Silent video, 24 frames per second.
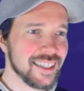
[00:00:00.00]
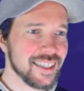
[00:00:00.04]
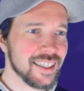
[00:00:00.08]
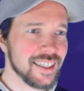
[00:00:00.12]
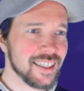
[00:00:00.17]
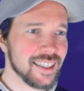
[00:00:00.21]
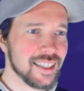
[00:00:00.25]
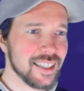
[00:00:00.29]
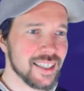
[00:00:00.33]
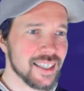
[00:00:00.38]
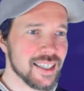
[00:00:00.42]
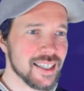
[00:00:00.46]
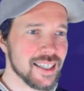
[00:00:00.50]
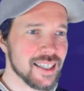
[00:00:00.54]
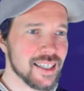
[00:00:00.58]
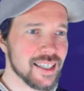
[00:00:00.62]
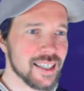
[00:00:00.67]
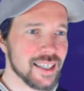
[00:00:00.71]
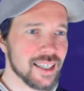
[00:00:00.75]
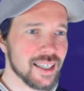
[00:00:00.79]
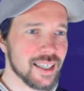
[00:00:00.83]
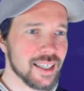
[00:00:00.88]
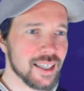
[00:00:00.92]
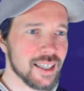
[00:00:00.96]
This
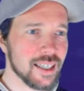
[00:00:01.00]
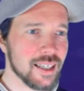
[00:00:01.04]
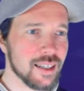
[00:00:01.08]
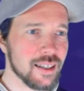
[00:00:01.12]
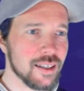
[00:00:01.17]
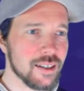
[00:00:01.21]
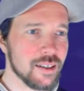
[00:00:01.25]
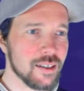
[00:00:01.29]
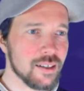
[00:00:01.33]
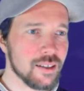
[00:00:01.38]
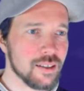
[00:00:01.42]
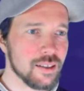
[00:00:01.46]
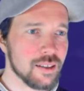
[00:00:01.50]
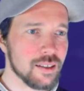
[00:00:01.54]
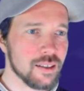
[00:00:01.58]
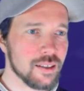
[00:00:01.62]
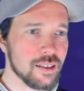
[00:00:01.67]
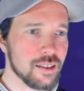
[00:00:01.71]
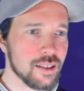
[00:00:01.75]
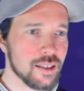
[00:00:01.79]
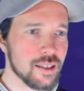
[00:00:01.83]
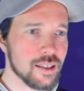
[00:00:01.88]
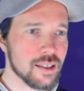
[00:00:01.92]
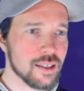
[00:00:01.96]
thing here
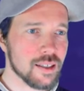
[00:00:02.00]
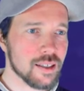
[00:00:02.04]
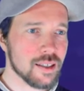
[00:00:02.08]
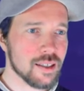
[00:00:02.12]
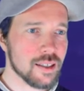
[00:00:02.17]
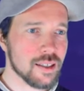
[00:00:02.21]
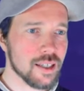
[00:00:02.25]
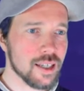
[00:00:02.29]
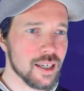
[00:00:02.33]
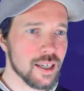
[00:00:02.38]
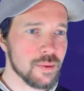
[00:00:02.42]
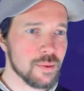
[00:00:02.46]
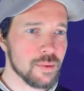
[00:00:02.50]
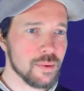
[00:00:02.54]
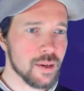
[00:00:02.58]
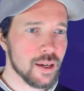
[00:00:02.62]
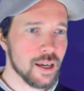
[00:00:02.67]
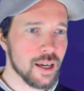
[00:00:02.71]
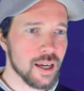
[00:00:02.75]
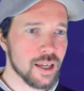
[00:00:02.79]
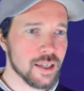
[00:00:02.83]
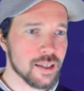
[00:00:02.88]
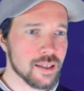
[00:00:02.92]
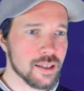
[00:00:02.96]
is the same
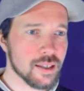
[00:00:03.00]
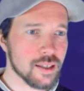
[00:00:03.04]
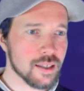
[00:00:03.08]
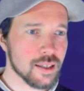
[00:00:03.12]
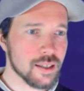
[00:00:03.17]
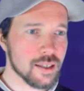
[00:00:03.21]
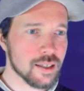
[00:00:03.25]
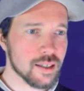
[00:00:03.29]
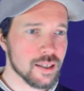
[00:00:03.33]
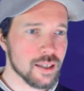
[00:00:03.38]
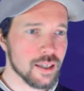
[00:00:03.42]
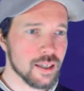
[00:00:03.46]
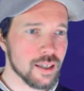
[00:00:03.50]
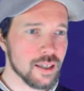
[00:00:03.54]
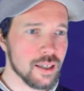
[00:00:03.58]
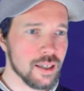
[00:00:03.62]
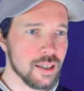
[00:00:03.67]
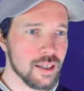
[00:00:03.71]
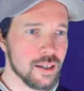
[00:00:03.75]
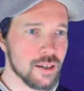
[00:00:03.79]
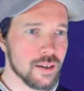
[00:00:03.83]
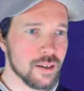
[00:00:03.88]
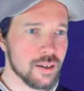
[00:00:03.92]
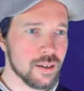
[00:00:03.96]
as this thing
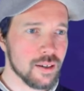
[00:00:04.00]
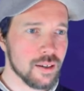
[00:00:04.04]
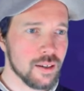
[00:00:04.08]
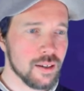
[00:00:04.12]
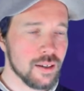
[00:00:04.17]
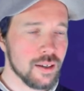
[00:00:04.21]
here.